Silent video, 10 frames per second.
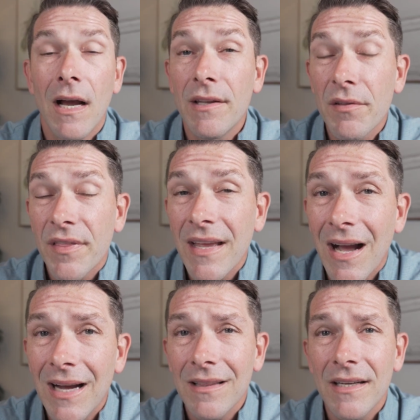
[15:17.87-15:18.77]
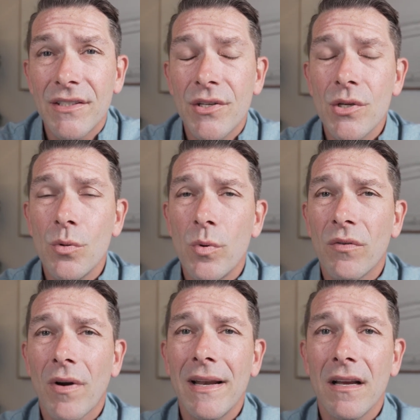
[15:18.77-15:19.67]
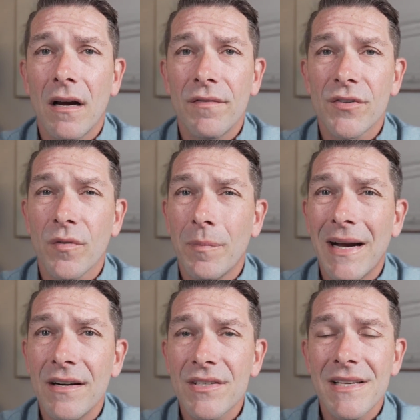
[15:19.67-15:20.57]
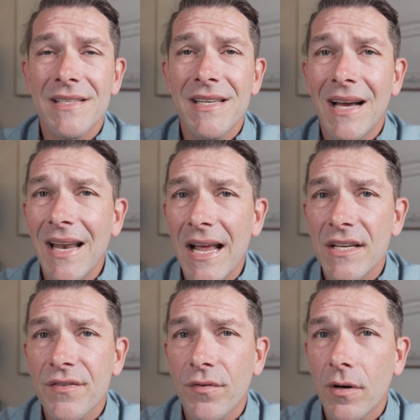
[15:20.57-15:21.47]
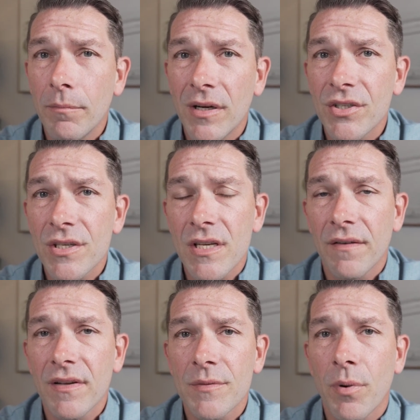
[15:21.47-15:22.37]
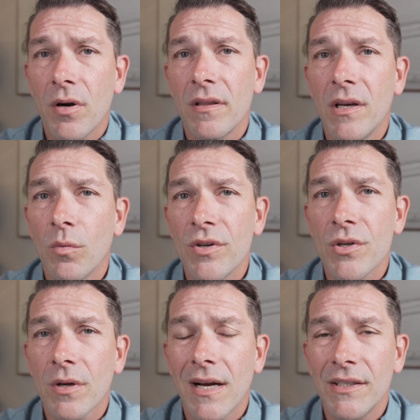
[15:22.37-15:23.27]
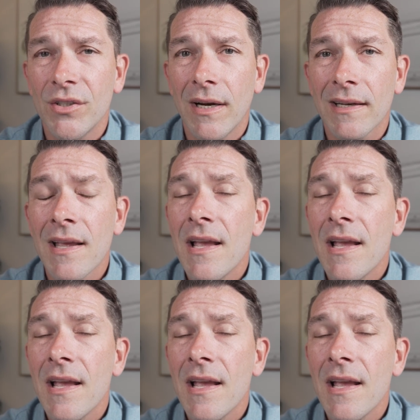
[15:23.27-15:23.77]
Another thing I like to do when writing offers for buyers is not ask for a bunch of stuff as part of the original contract.